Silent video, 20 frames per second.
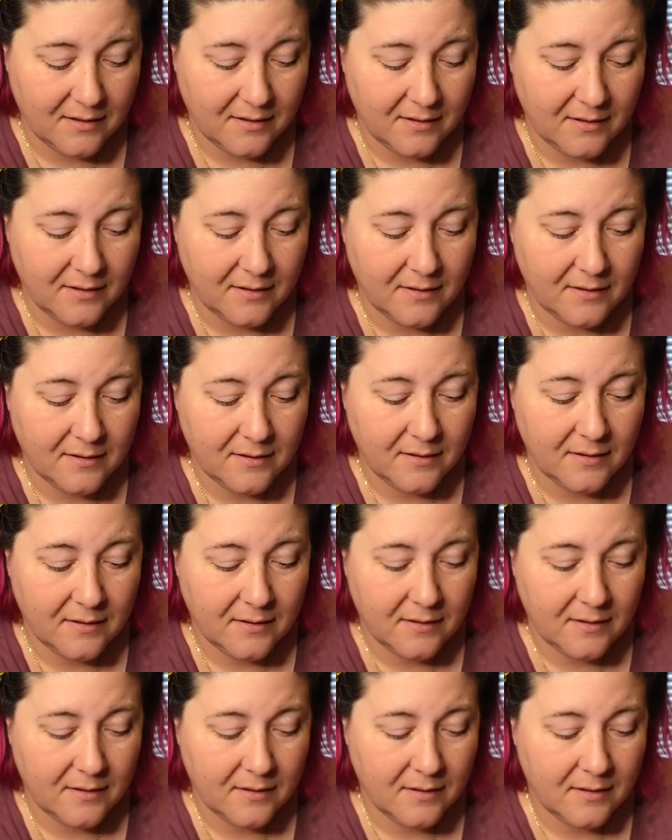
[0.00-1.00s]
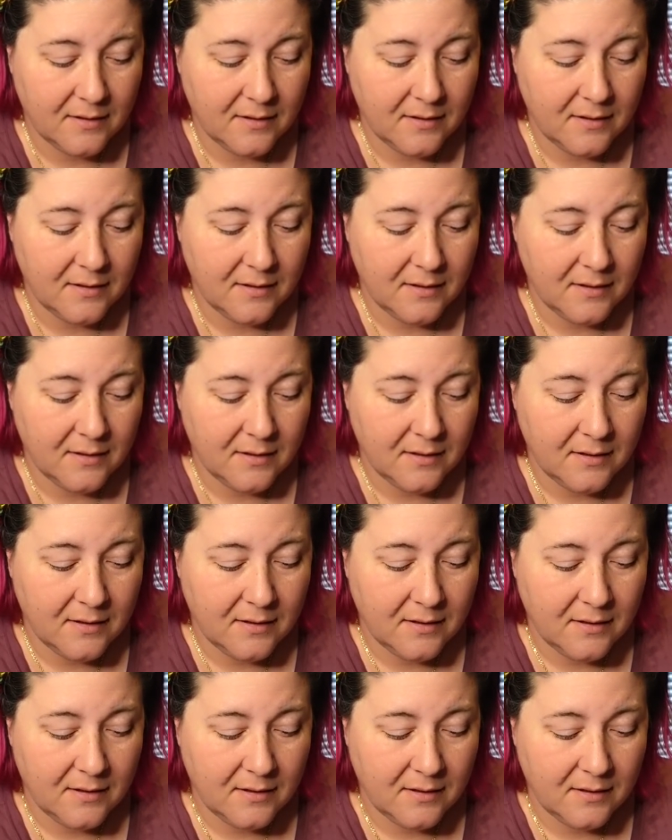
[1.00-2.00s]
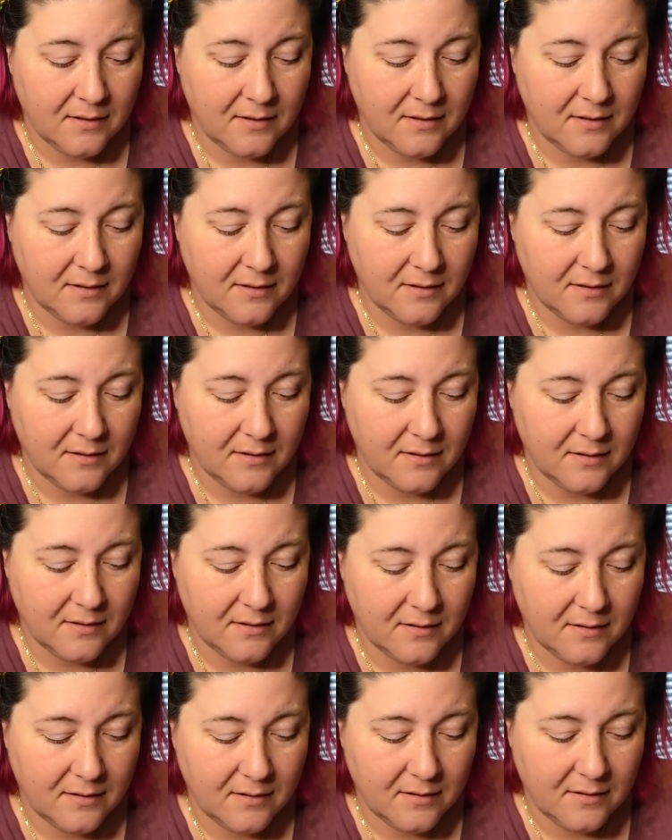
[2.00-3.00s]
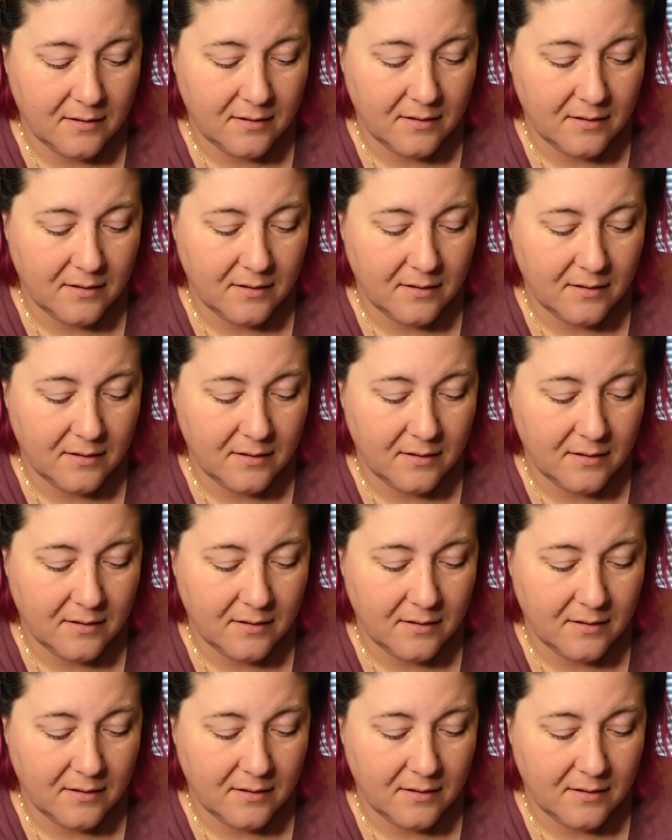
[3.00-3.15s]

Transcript: Nothing is said.